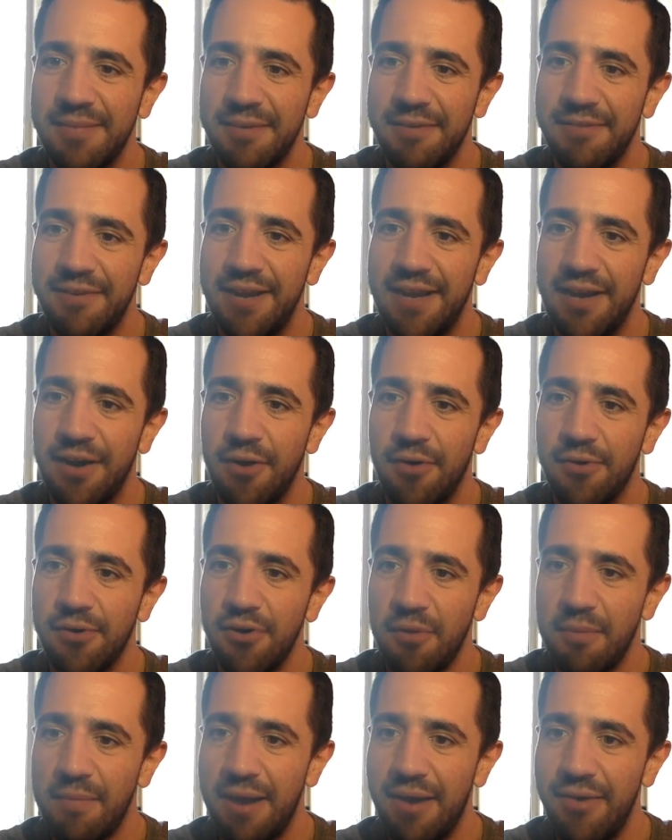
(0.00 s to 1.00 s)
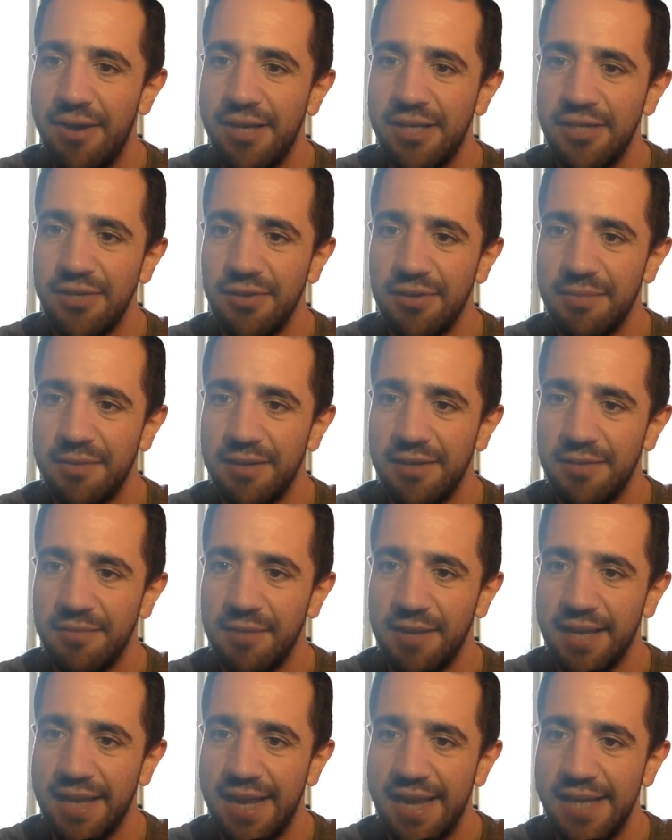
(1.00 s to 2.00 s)
me feeling old. Not marriage, not the birth of
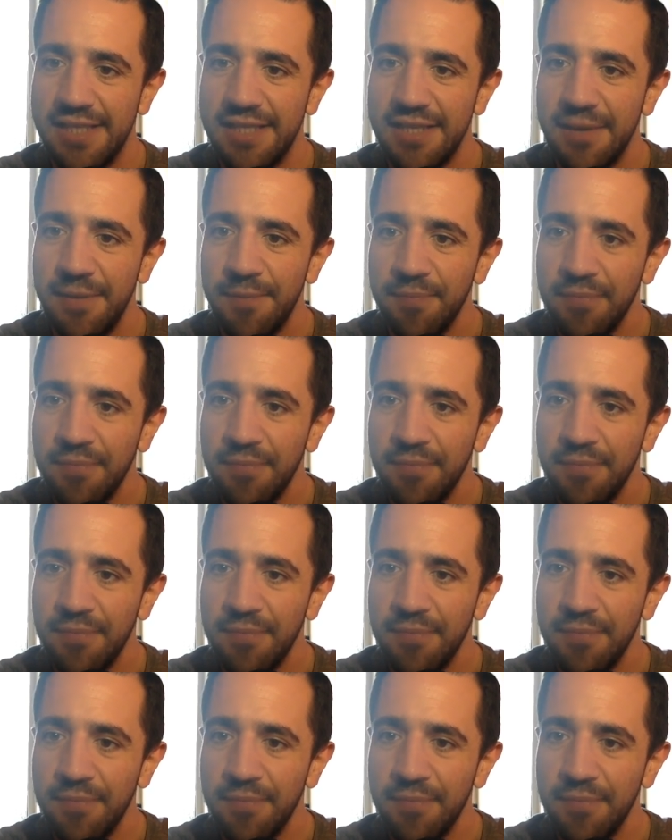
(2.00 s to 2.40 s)
my kids.